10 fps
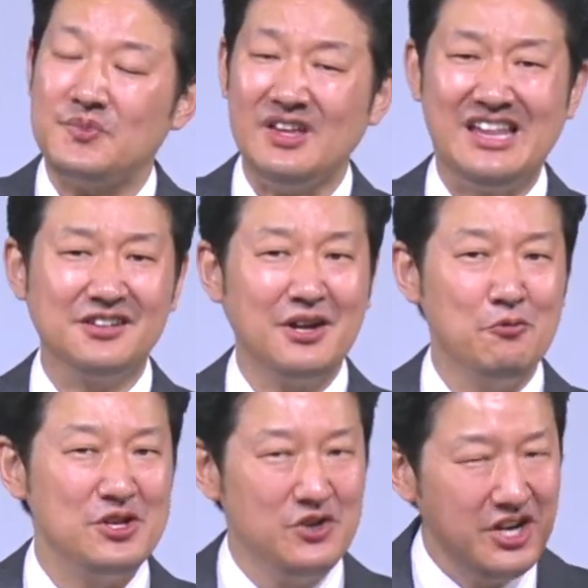That's why
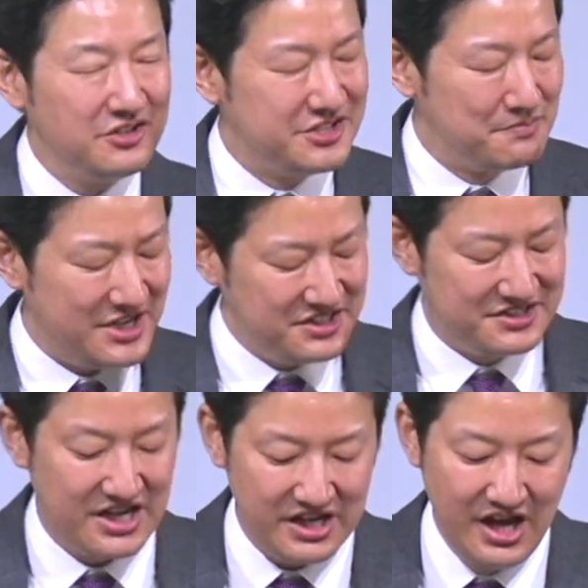when you hear somebody
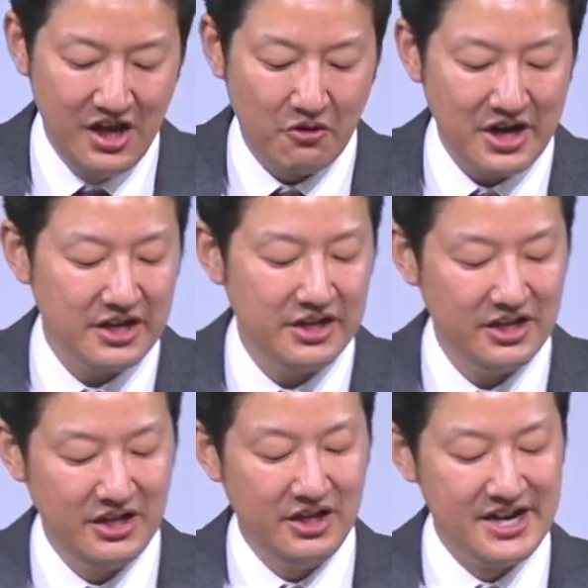say, all right,
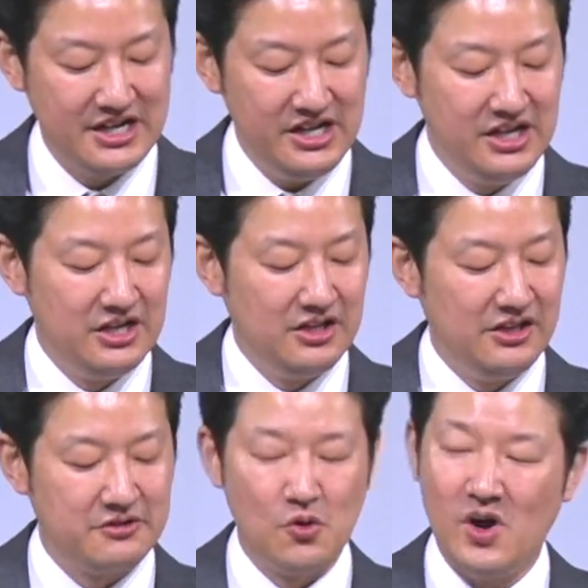honey,
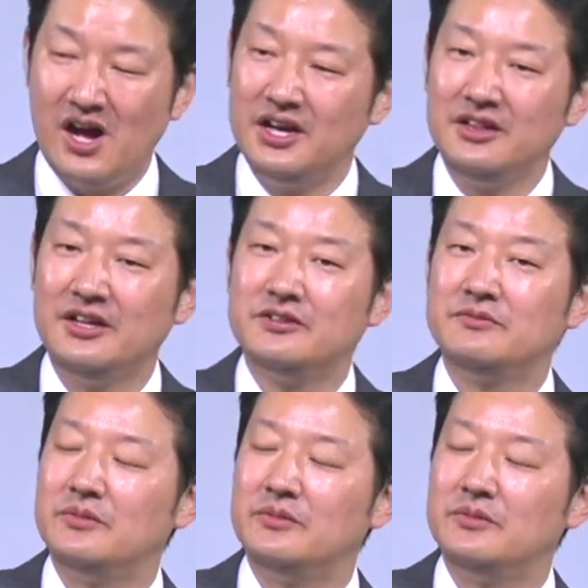let's go out and let's